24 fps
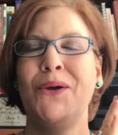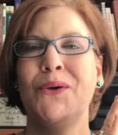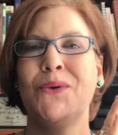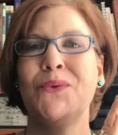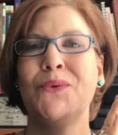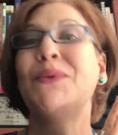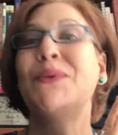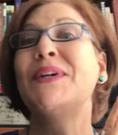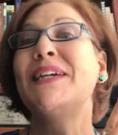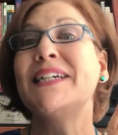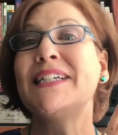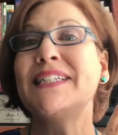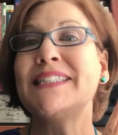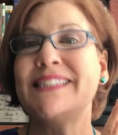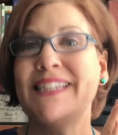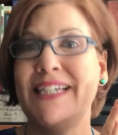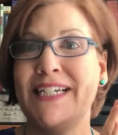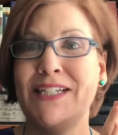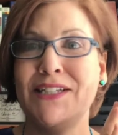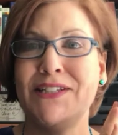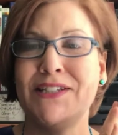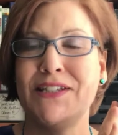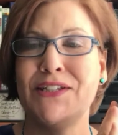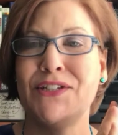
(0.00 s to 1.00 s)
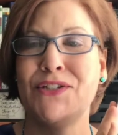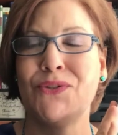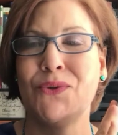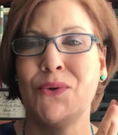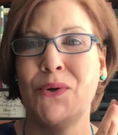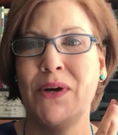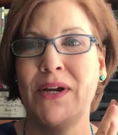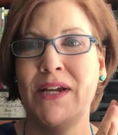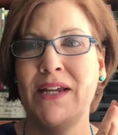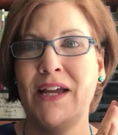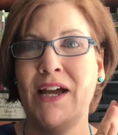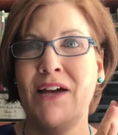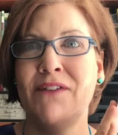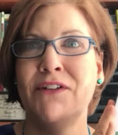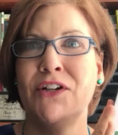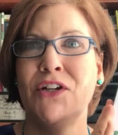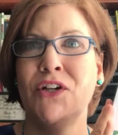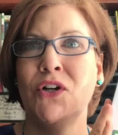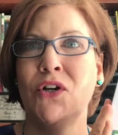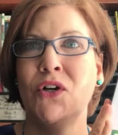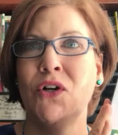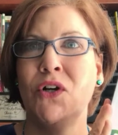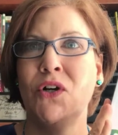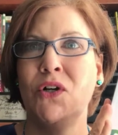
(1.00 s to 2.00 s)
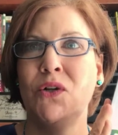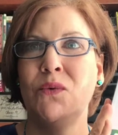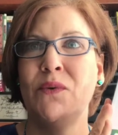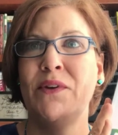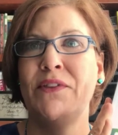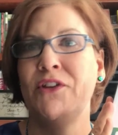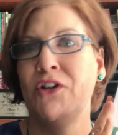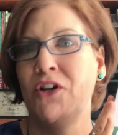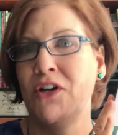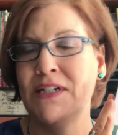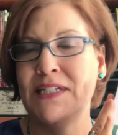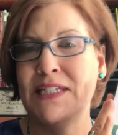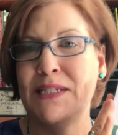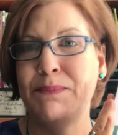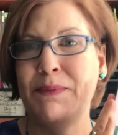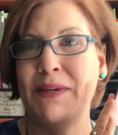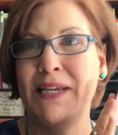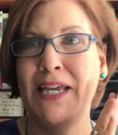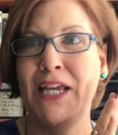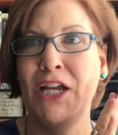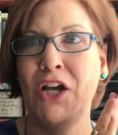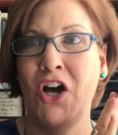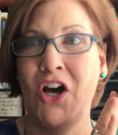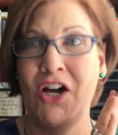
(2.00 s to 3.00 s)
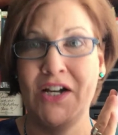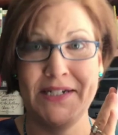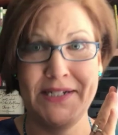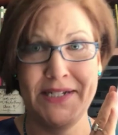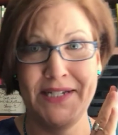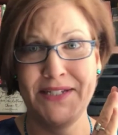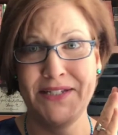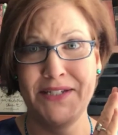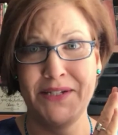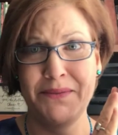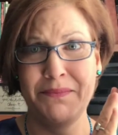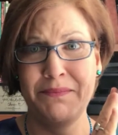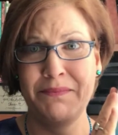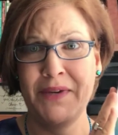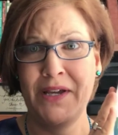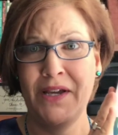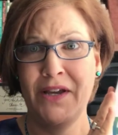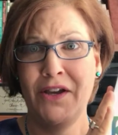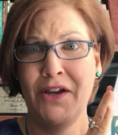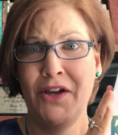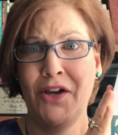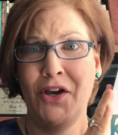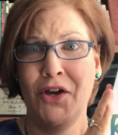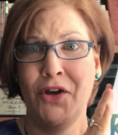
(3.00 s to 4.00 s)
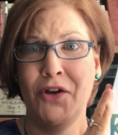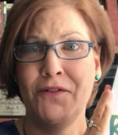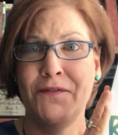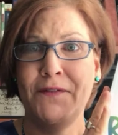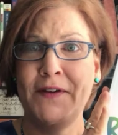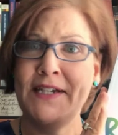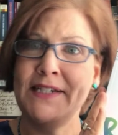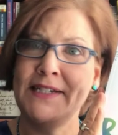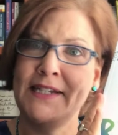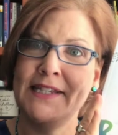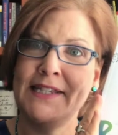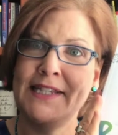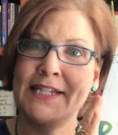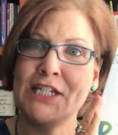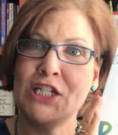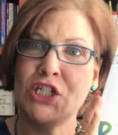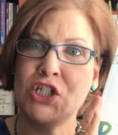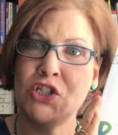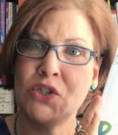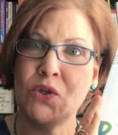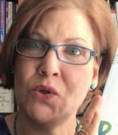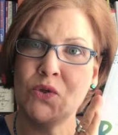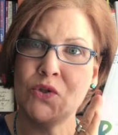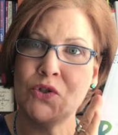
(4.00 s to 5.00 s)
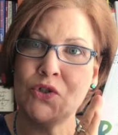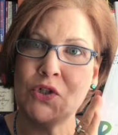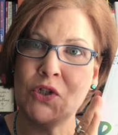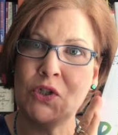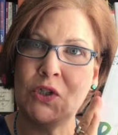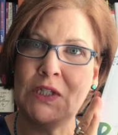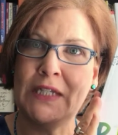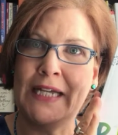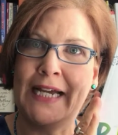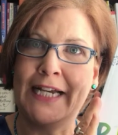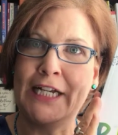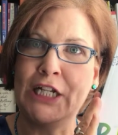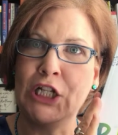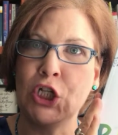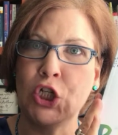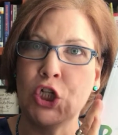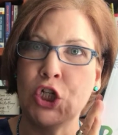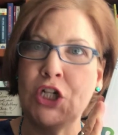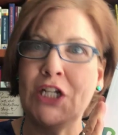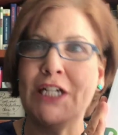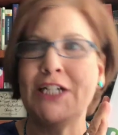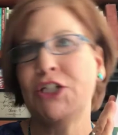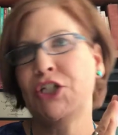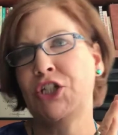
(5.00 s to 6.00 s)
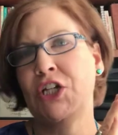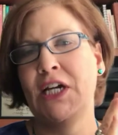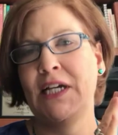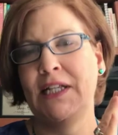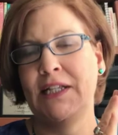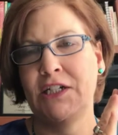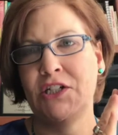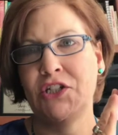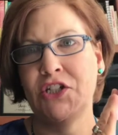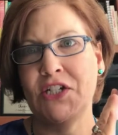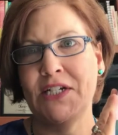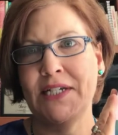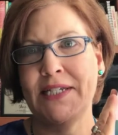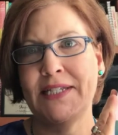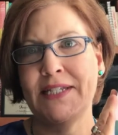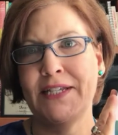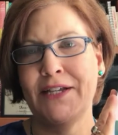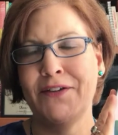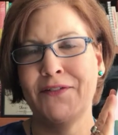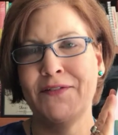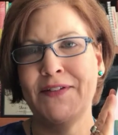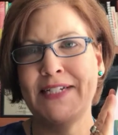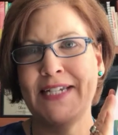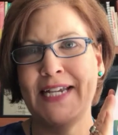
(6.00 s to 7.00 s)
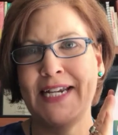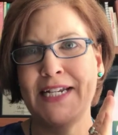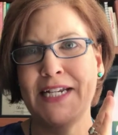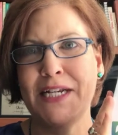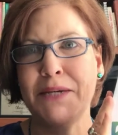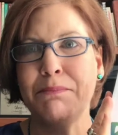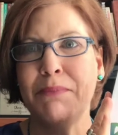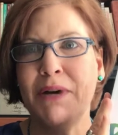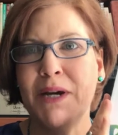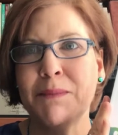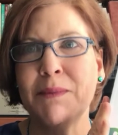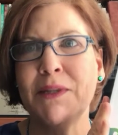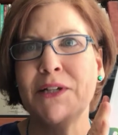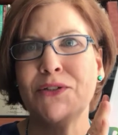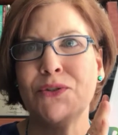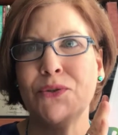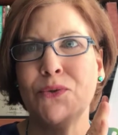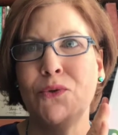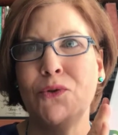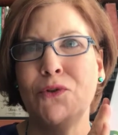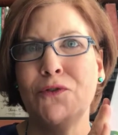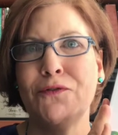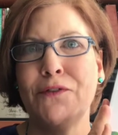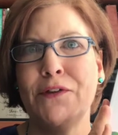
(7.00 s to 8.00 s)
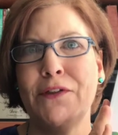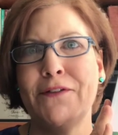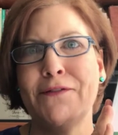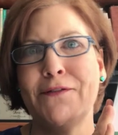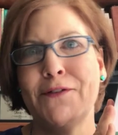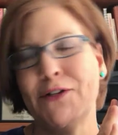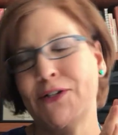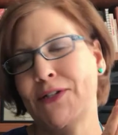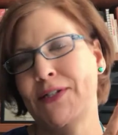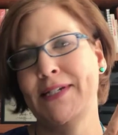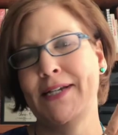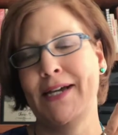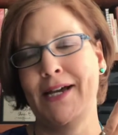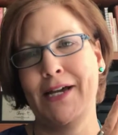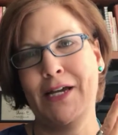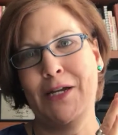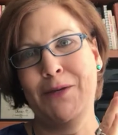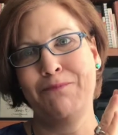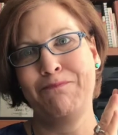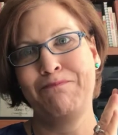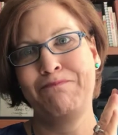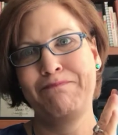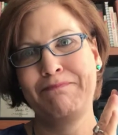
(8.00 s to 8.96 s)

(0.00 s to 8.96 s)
Real tells the story of a girl with non-speaking autism who faces the social and learning challenges of attending public school for the first time.